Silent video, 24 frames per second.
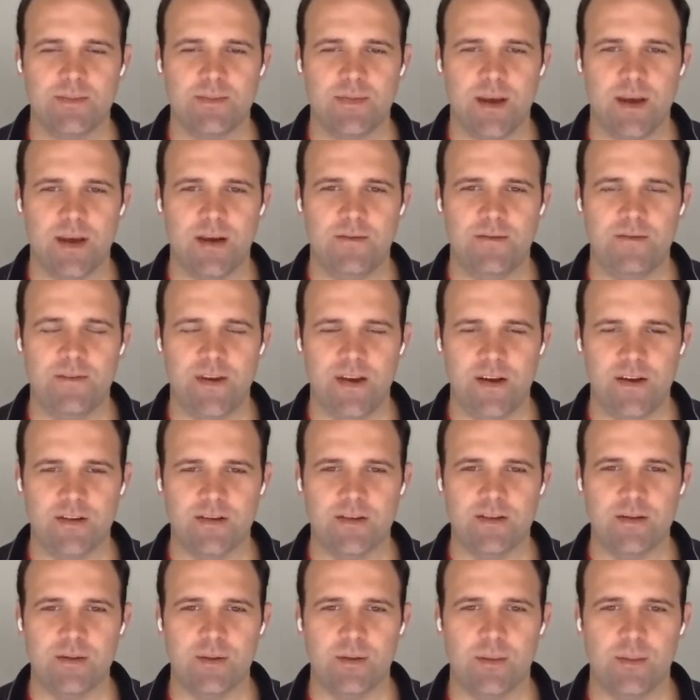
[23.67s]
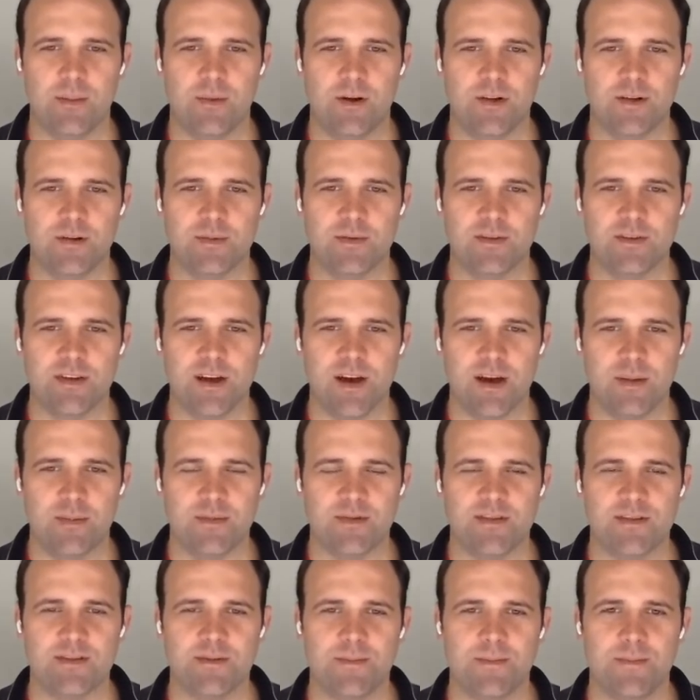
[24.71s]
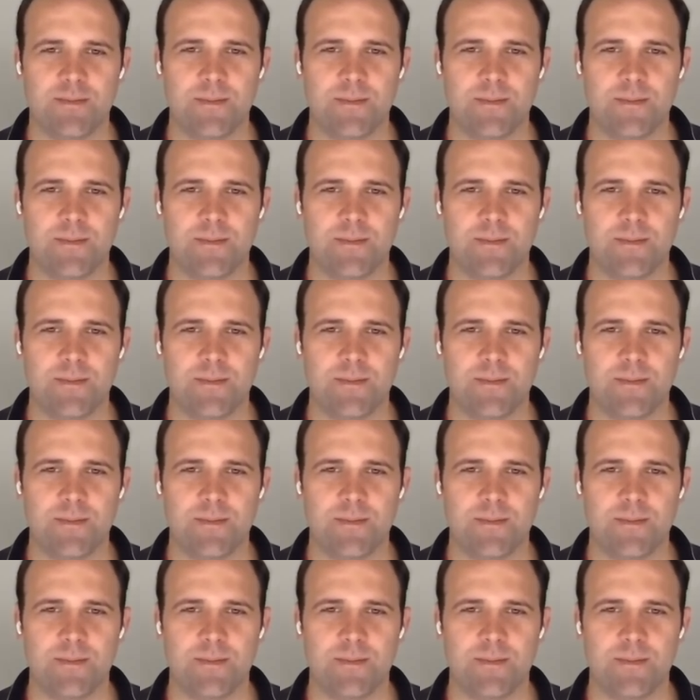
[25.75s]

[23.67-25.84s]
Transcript: and failed multiple times.